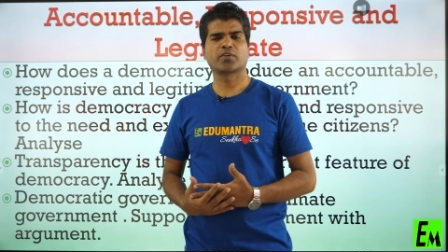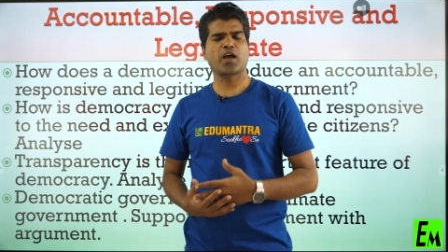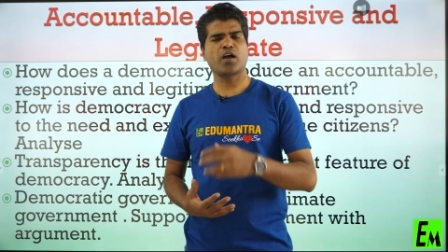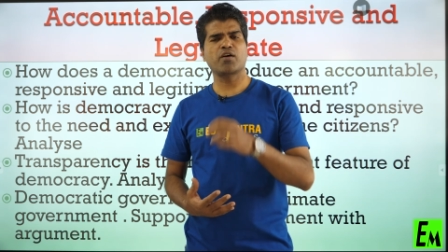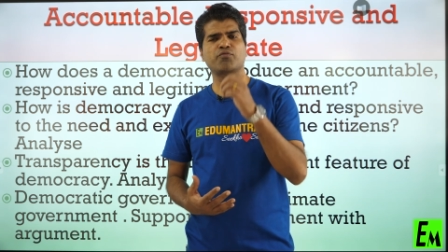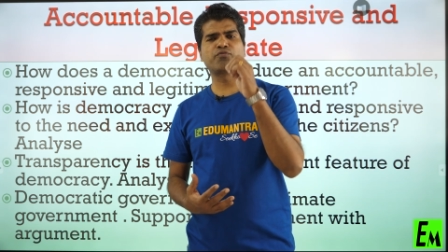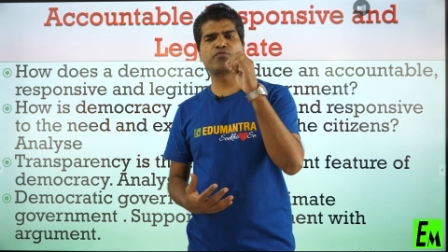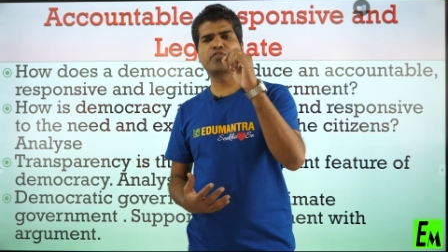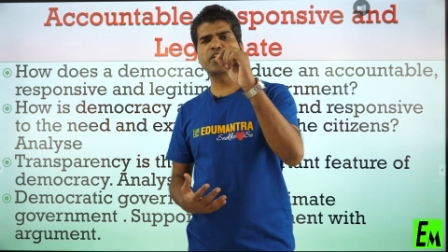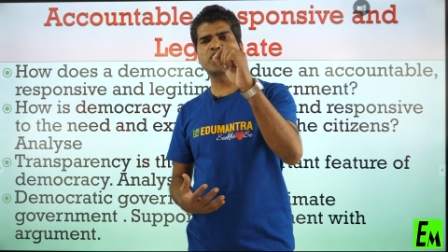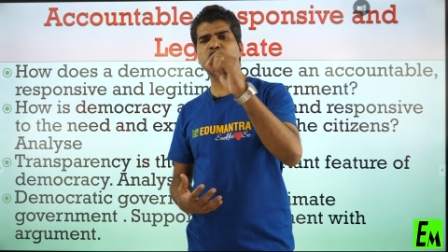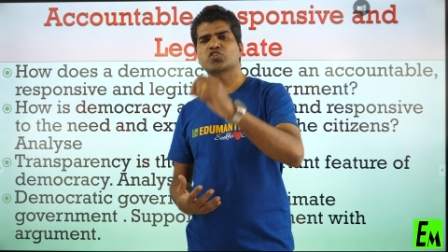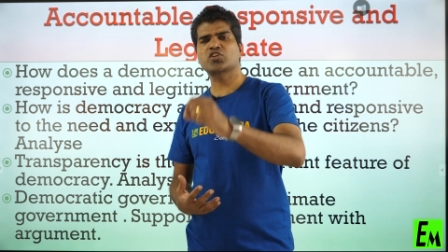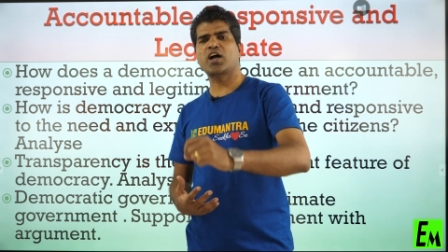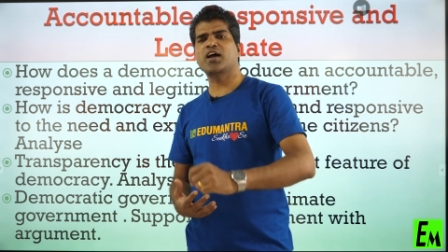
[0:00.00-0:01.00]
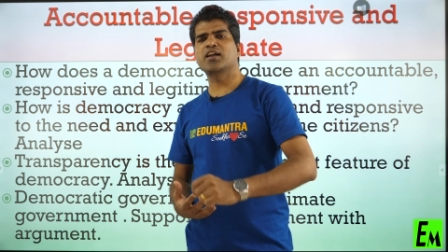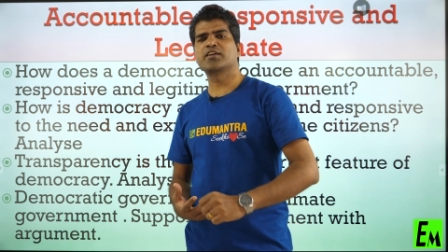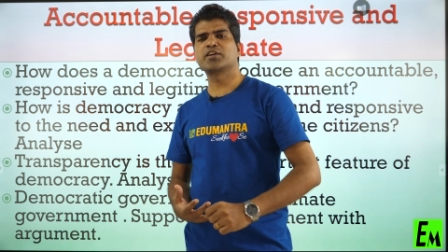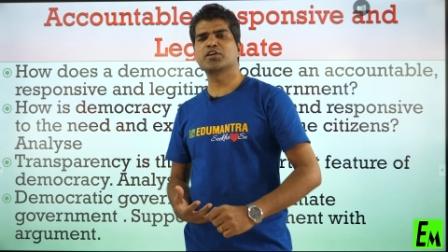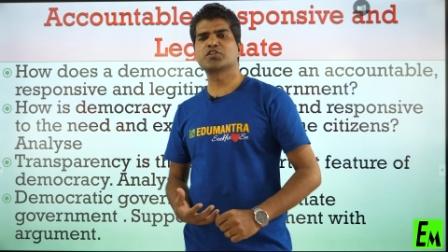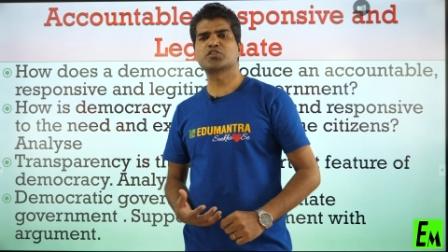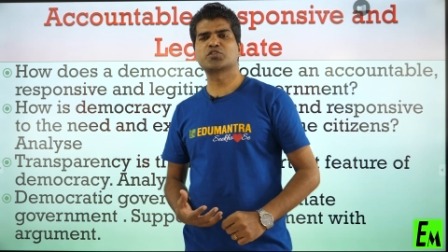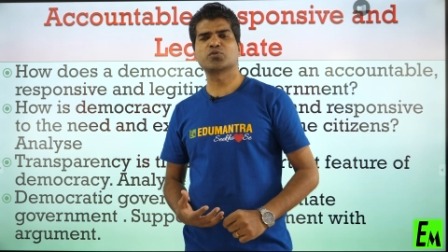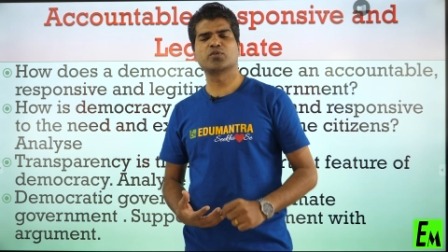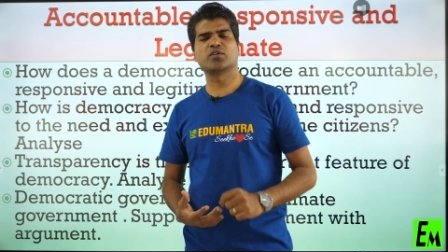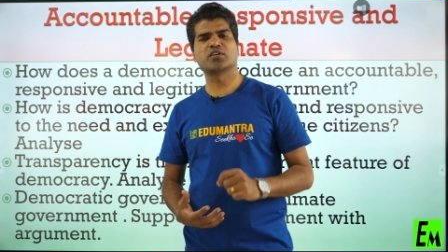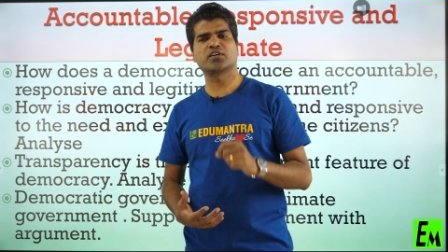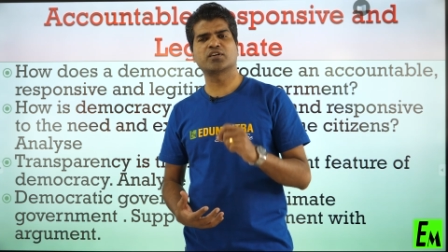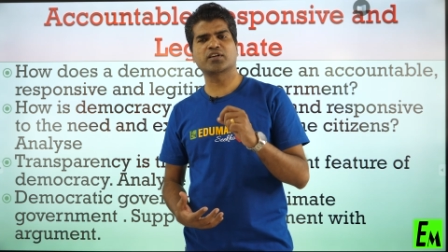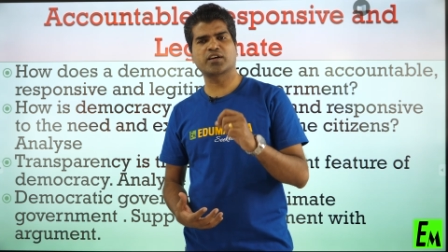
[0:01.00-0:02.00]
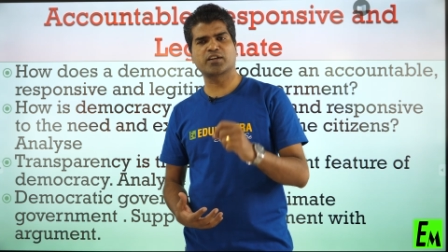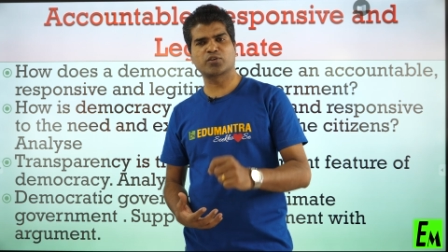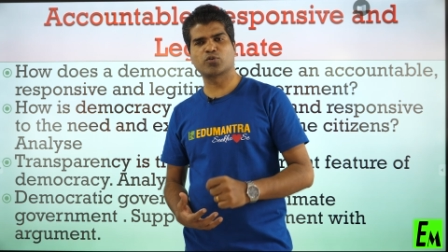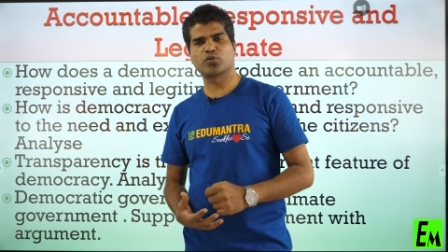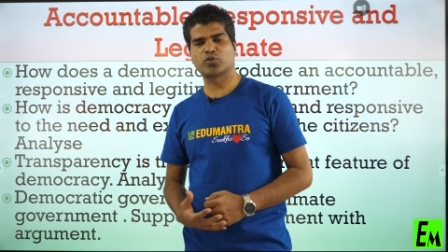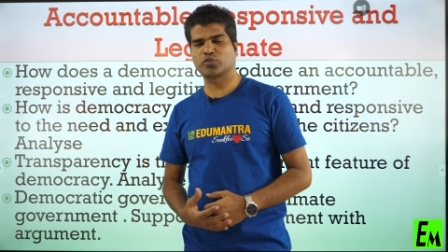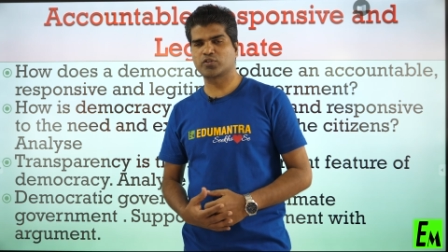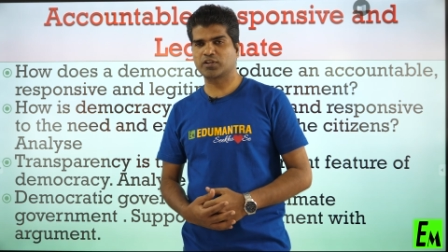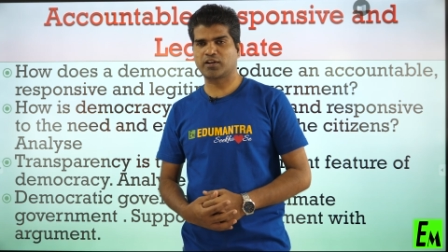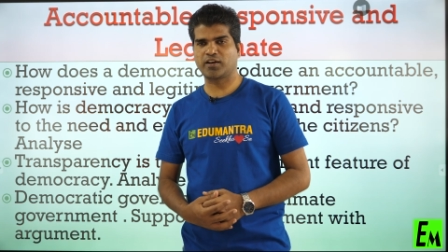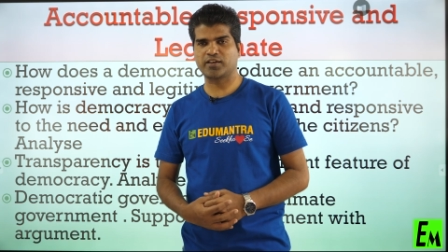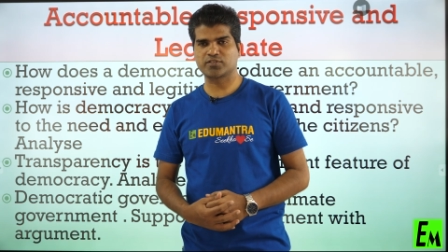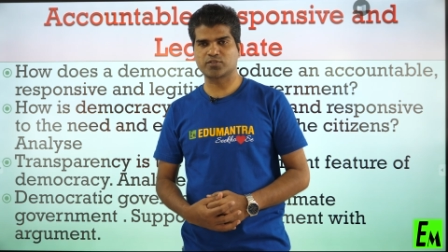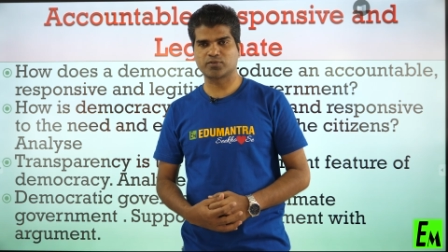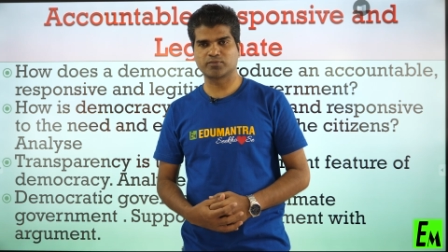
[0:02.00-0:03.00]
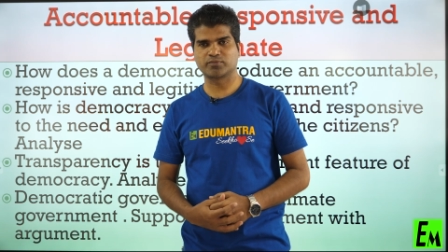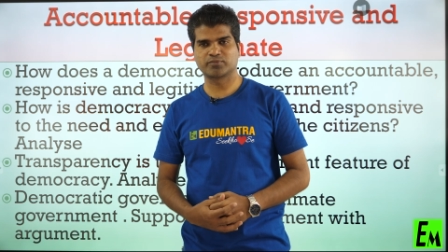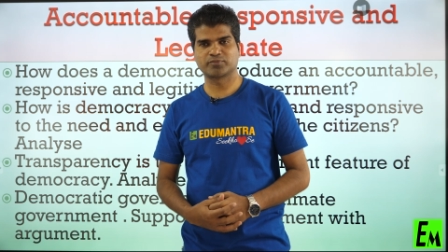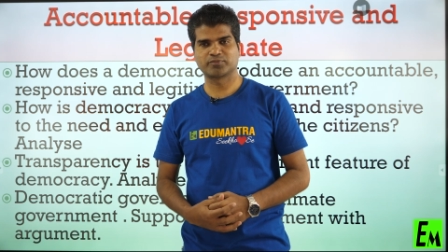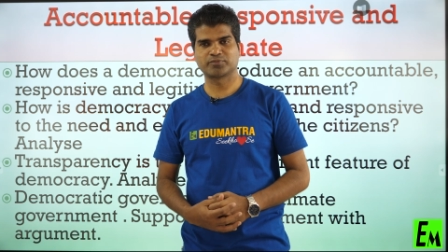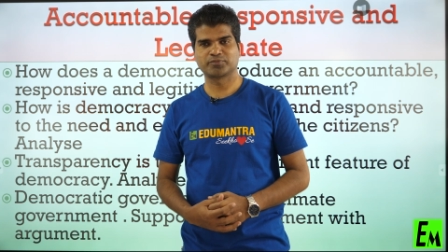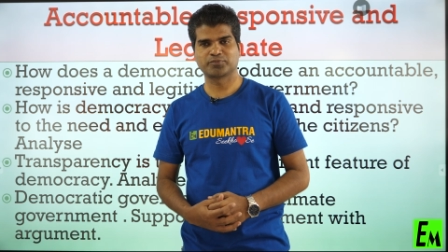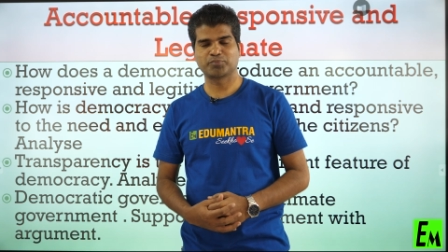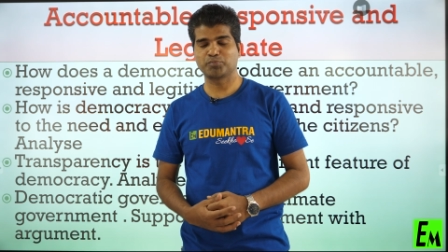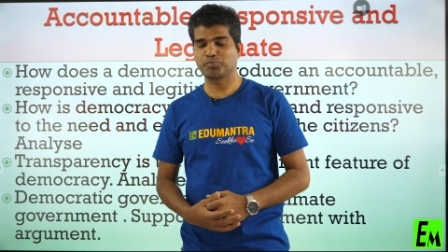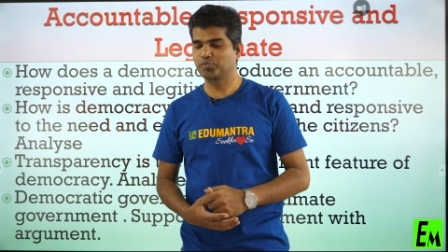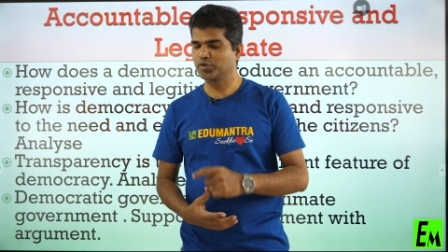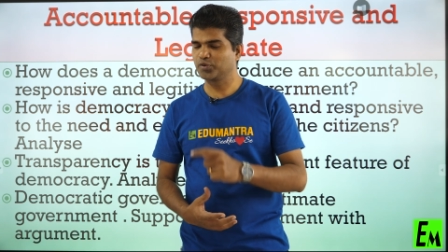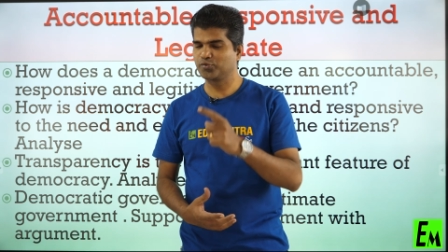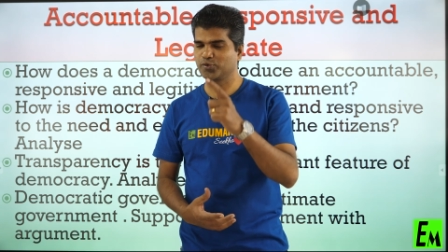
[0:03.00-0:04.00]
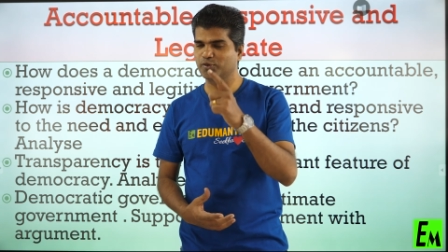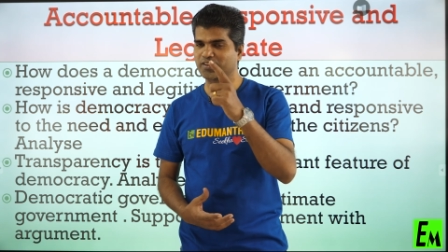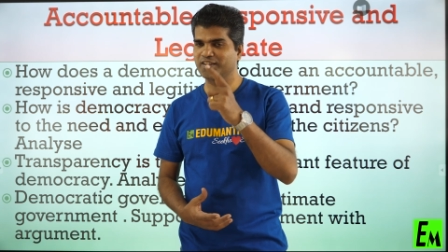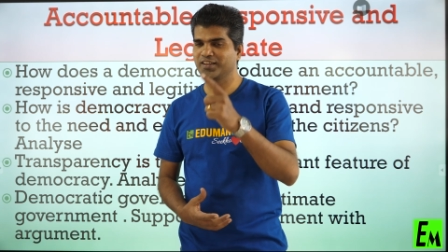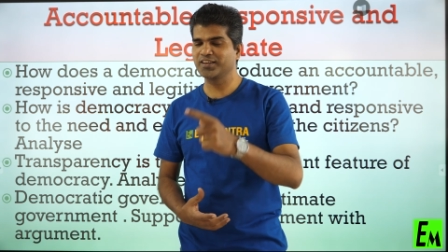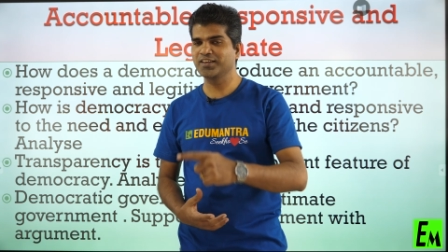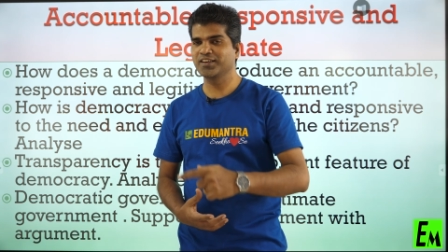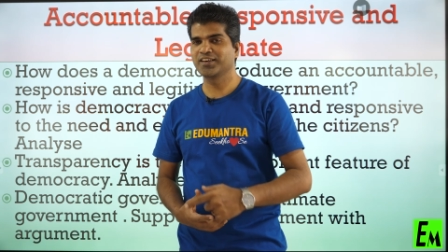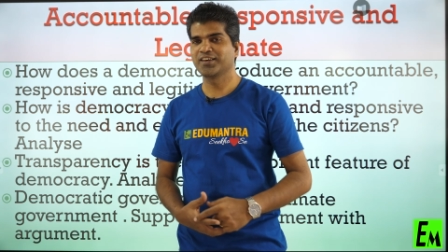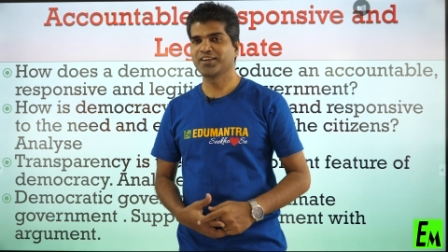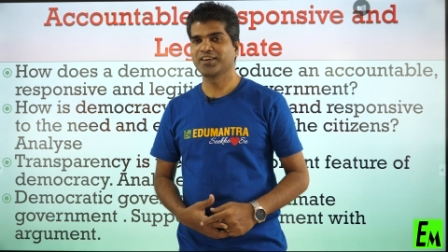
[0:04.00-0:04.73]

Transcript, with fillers: Every child needs to learn and go to the classroom before the